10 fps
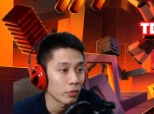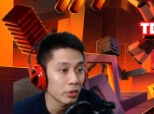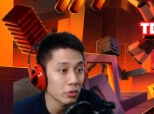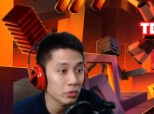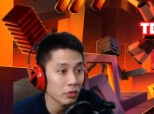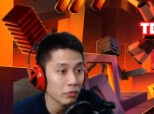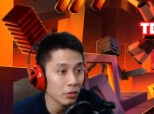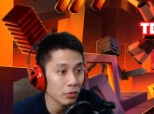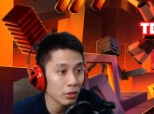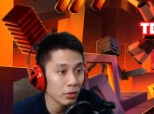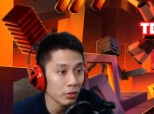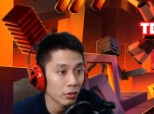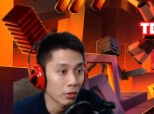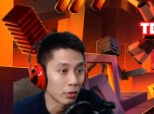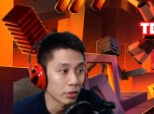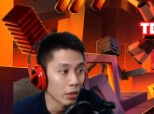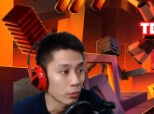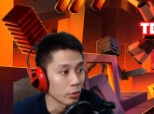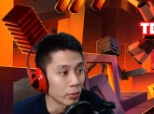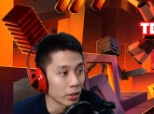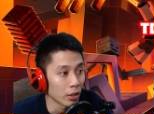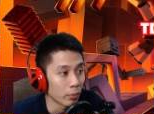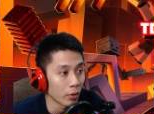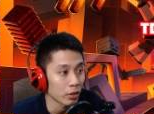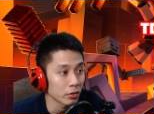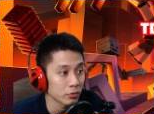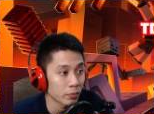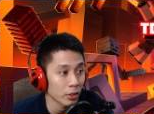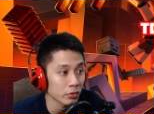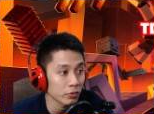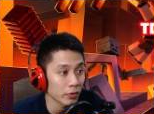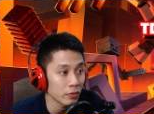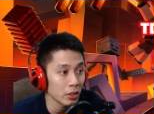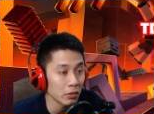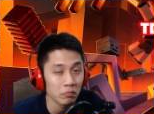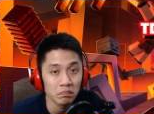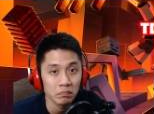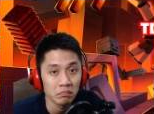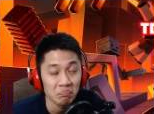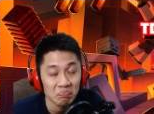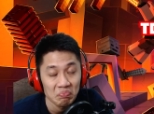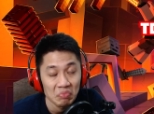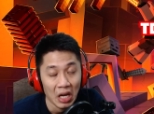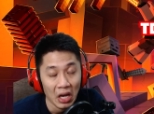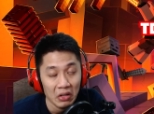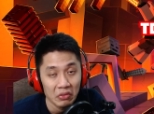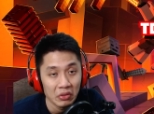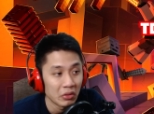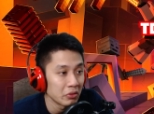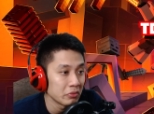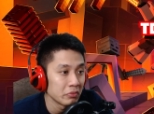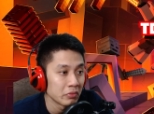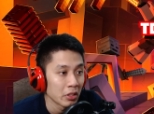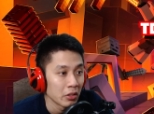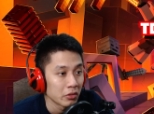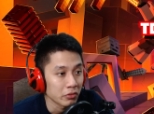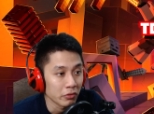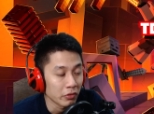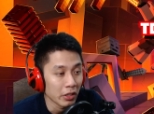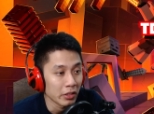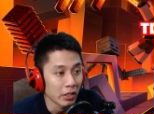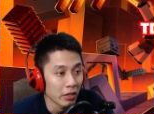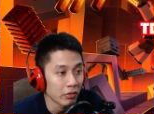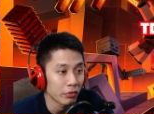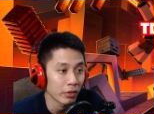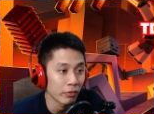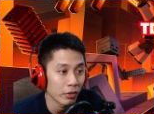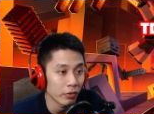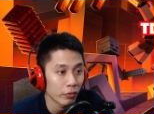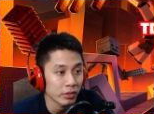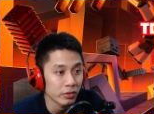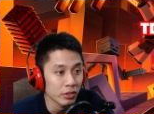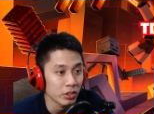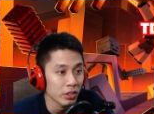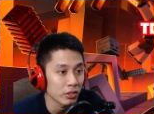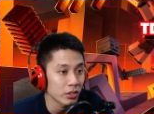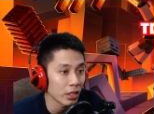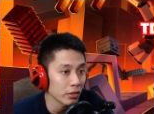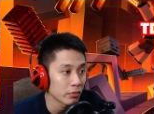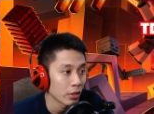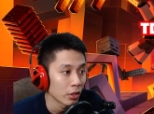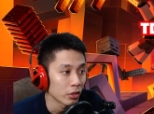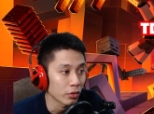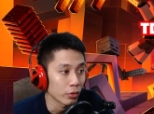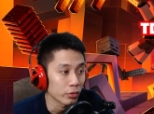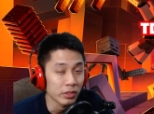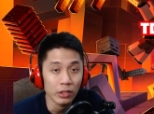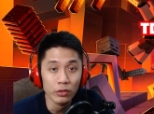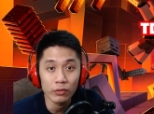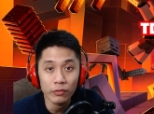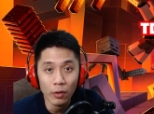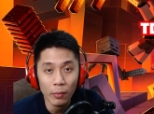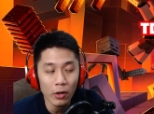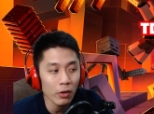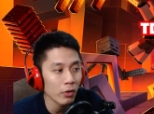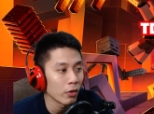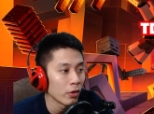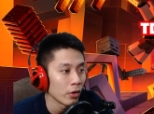reduce difficulty or there will be apocalypse plus 50 uh, i don't know so far they haven't revealed what's the change yet so stay tuned for more